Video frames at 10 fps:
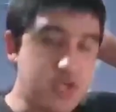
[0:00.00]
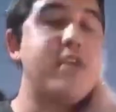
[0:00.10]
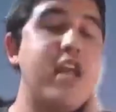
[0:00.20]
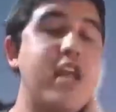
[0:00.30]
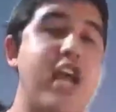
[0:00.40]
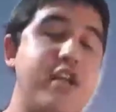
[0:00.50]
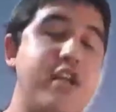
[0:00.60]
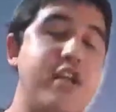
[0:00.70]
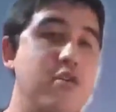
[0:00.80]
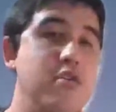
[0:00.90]
So you see
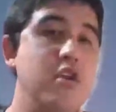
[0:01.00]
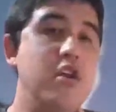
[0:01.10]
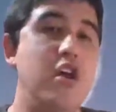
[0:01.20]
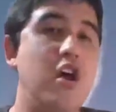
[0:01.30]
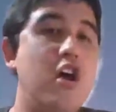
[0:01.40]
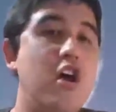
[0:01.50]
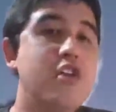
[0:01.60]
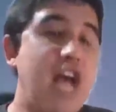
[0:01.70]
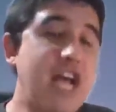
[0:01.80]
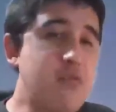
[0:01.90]
what I'm getting at here?
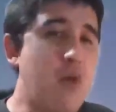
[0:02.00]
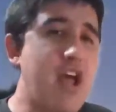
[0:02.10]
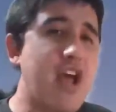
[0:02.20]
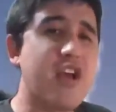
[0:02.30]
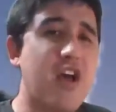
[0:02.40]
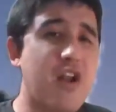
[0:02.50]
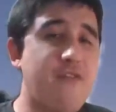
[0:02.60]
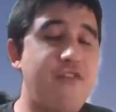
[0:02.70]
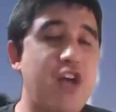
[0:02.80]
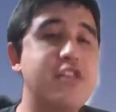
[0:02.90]
That's
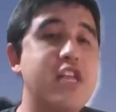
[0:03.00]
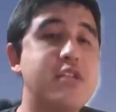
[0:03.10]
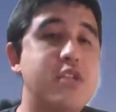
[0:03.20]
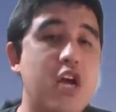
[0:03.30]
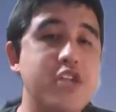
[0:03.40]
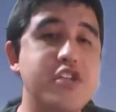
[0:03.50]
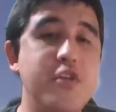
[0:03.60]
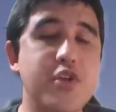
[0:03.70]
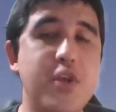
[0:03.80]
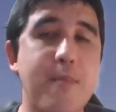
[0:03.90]
why I kind of felt
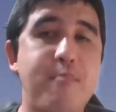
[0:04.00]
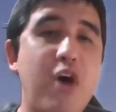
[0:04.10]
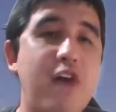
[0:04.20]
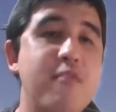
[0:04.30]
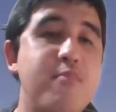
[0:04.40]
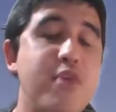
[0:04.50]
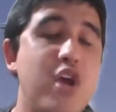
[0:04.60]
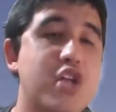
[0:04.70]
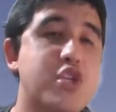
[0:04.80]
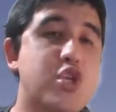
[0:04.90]
that Dungey was
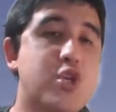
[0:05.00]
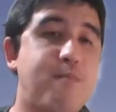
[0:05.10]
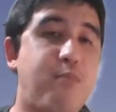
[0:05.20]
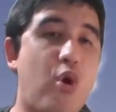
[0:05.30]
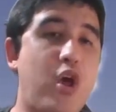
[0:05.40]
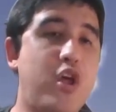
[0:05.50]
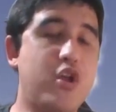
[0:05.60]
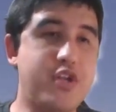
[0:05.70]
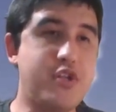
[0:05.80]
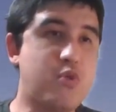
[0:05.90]
above and beyond
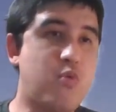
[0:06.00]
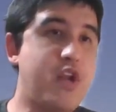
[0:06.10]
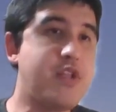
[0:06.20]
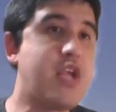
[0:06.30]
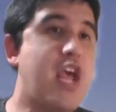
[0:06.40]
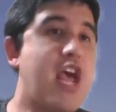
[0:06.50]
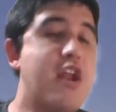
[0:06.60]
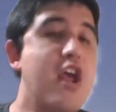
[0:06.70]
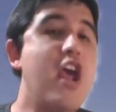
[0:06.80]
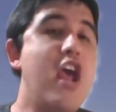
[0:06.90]
spoiled in
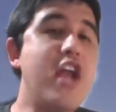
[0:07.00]
2010.